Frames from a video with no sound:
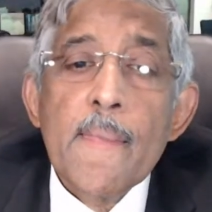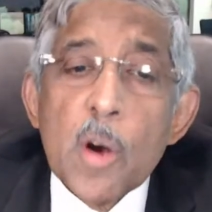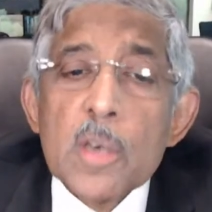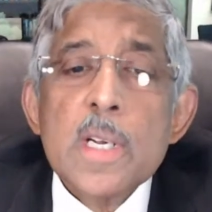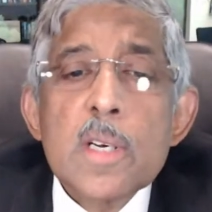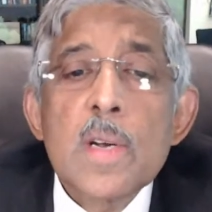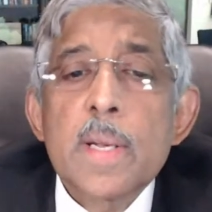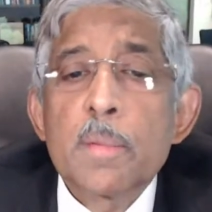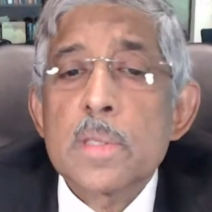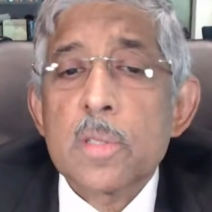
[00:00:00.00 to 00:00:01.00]
Not controlling
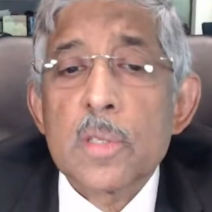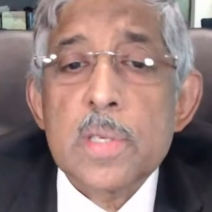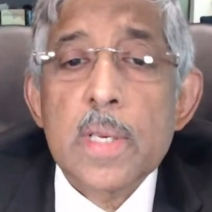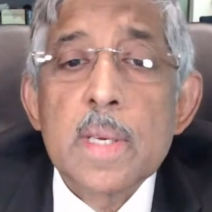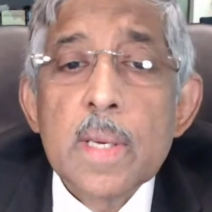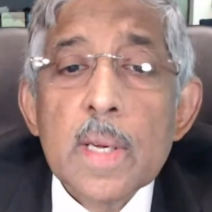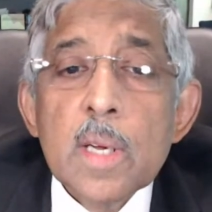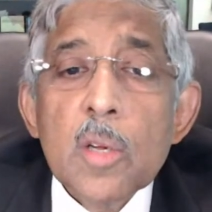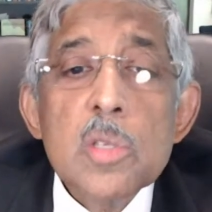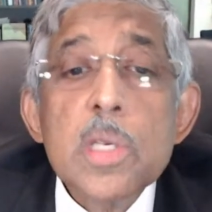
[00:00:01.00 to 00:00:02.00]
diabetes is costly.
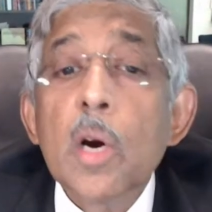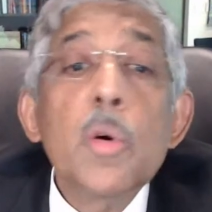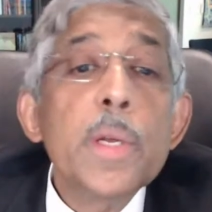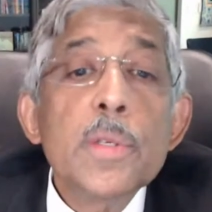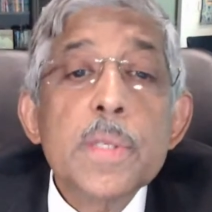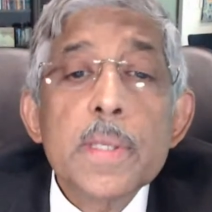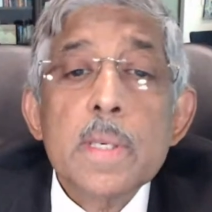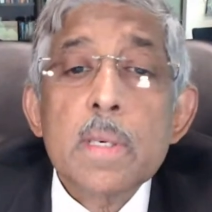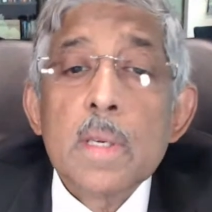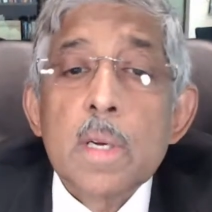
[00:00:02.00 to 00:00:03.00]
You'll say, how can you say
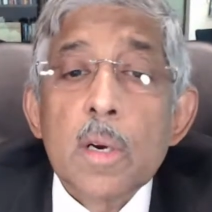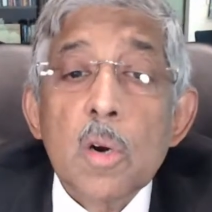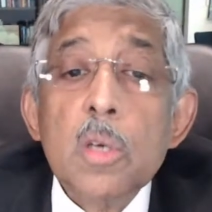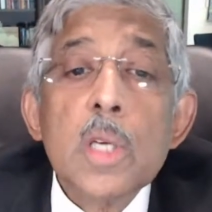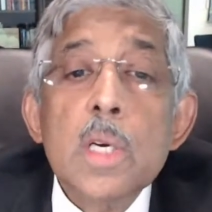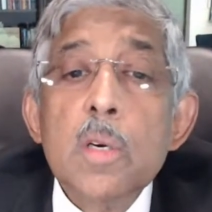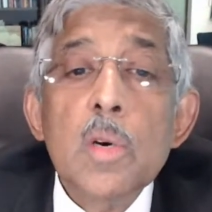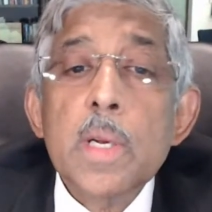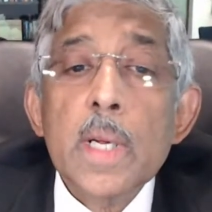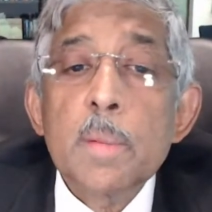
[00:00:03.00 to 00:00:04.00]
that? Not
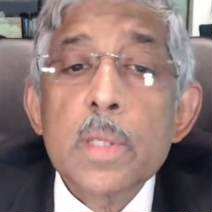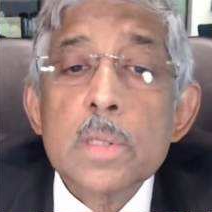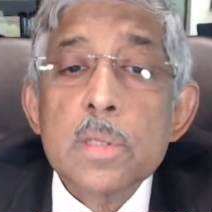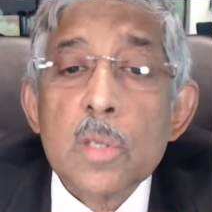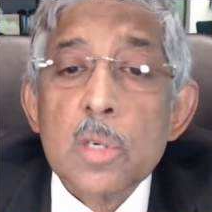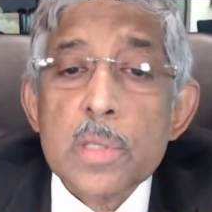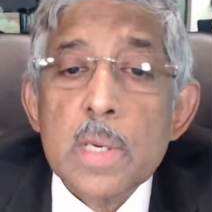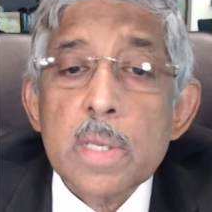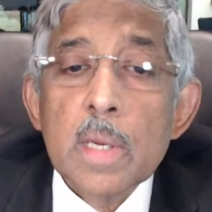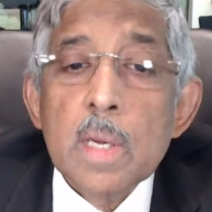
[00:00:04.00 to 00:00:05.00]
controlling diabetes is
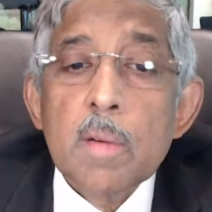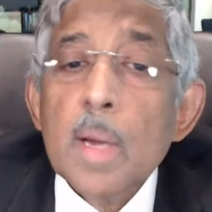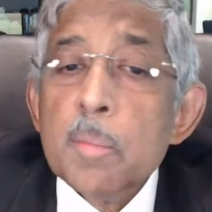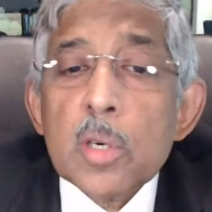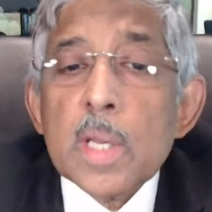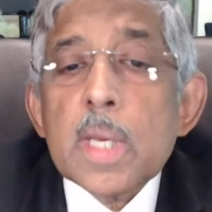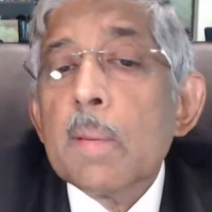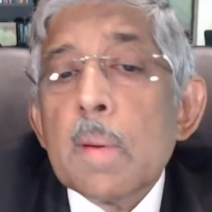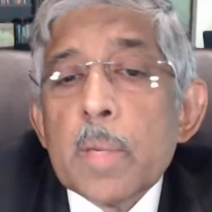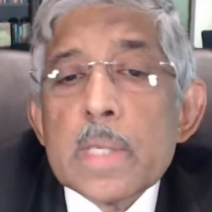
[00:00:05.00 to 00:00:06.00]
costly. I'm not
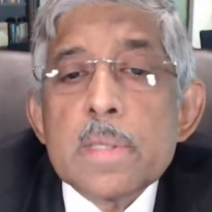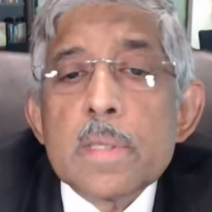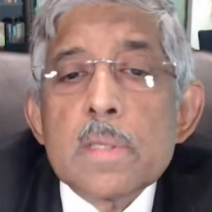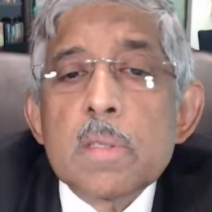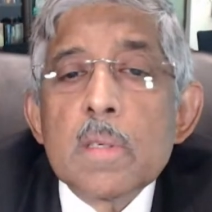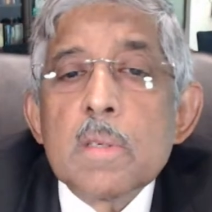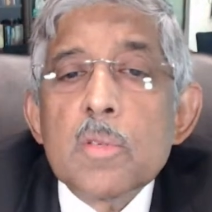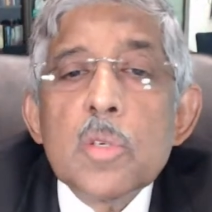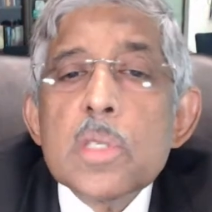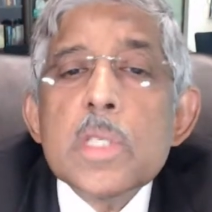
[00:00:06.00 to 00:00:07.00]
taking my medicines.
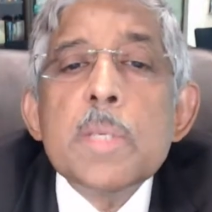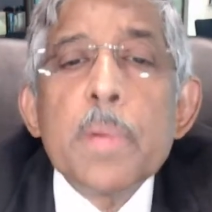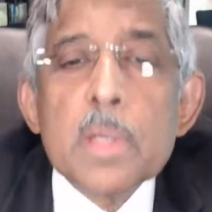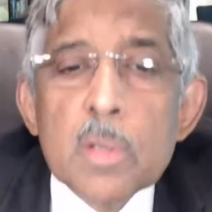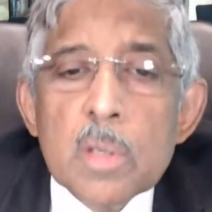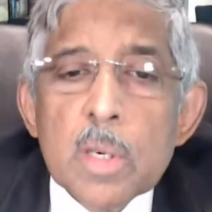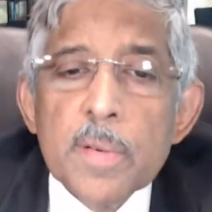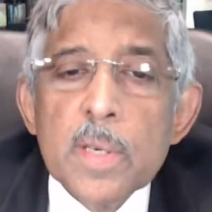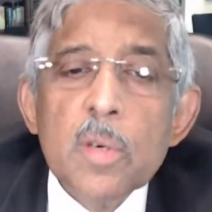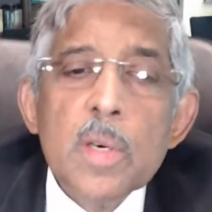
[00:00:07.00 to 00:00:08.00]
So it is cheaper, no?
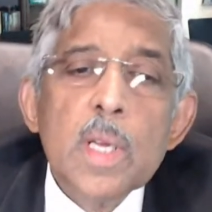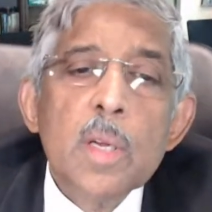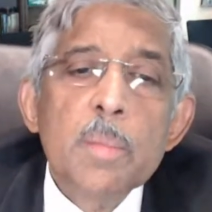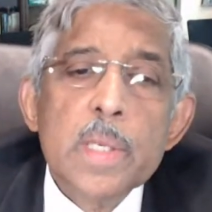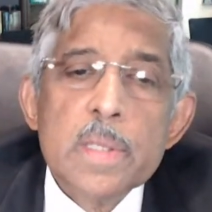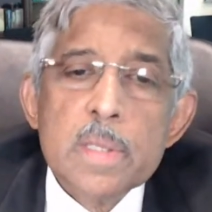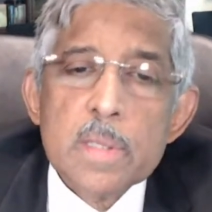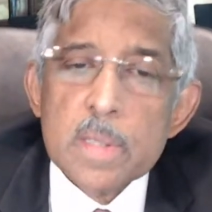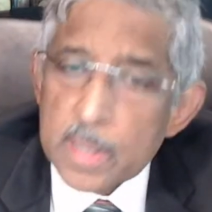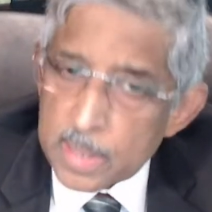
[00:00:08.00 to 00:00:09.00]
If I don't take your
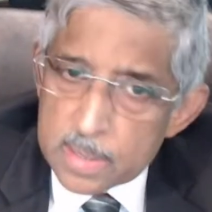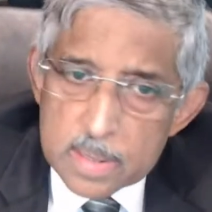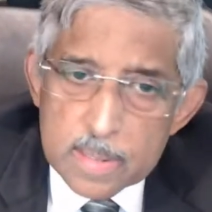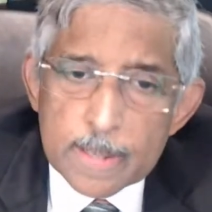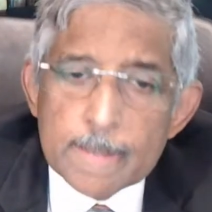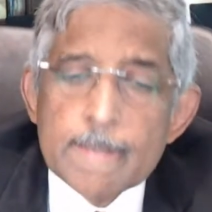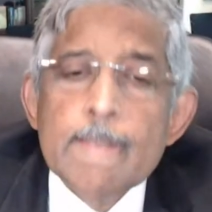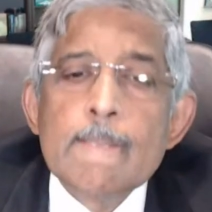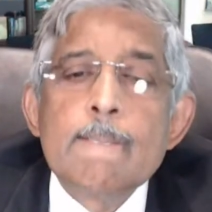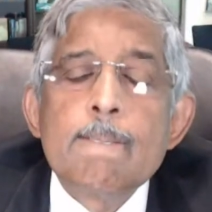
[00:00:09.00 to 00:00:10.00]
medicines. Yes.
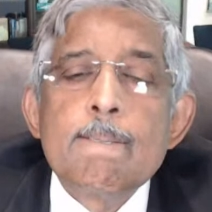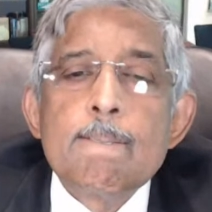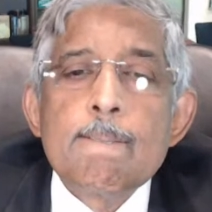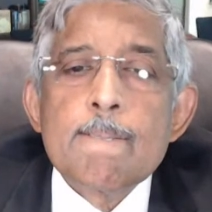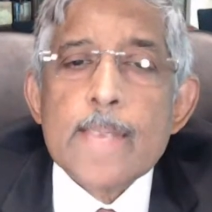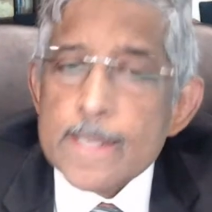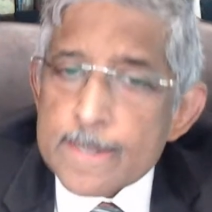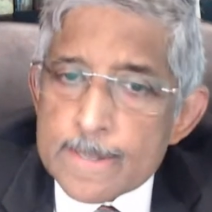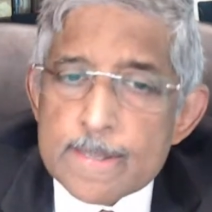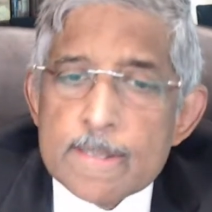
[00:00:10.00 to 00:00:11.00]

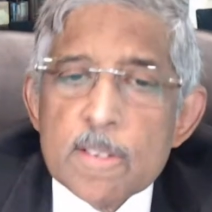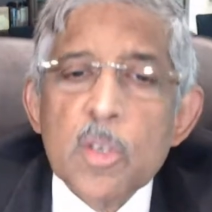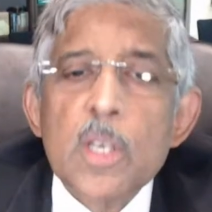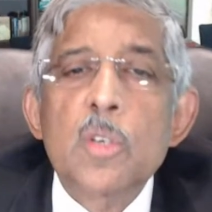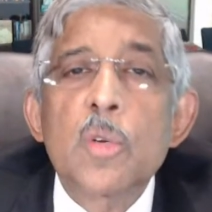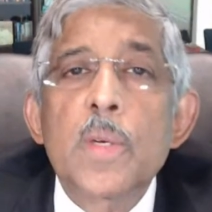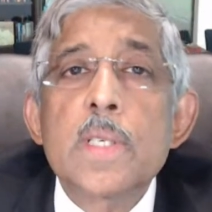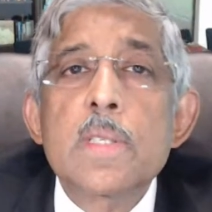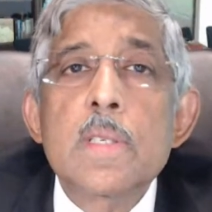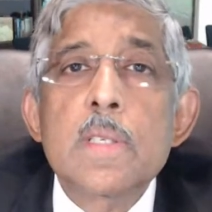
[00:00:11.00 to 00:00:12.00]
Yes. For 1 or 2
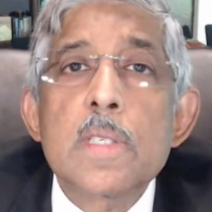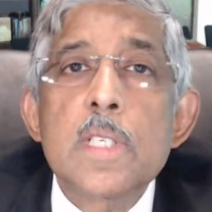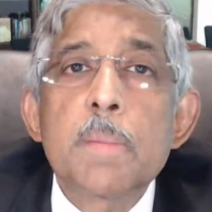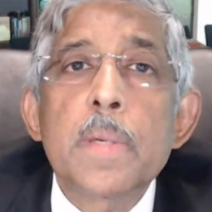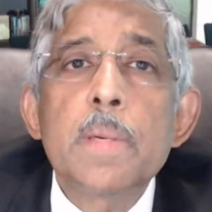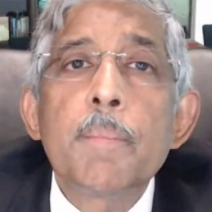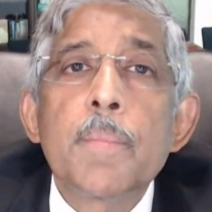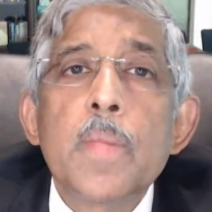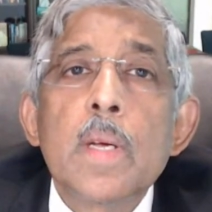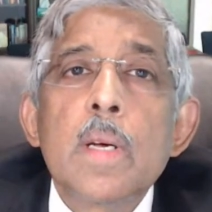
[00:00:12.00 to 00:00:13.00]
years, it is cheaper.
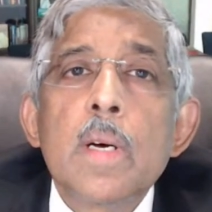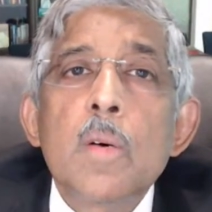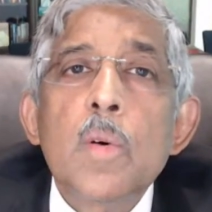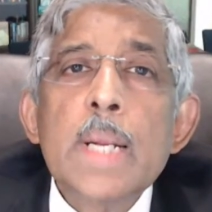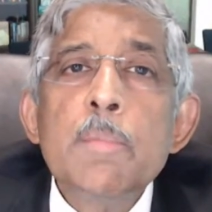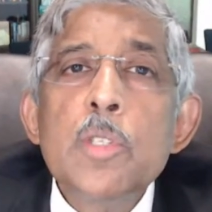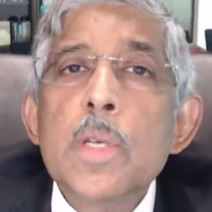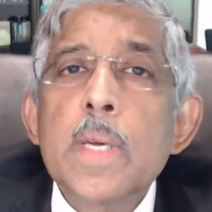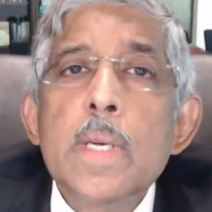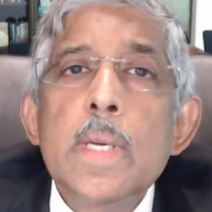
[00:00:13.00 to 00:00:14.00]
What happens when
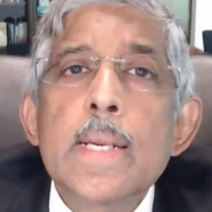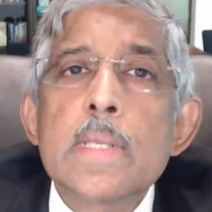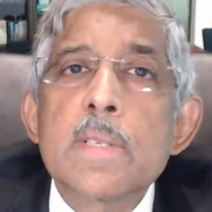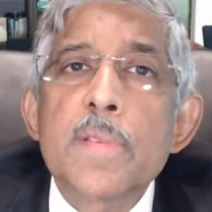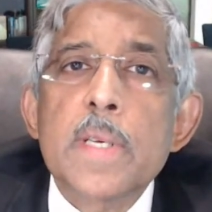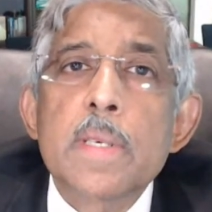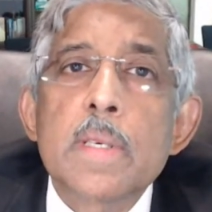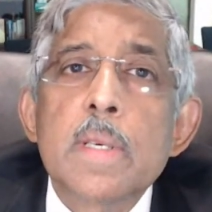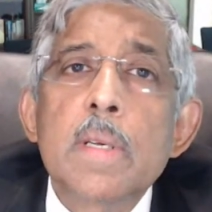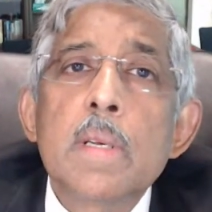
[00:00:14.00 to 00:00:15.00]
your kidney gets affected?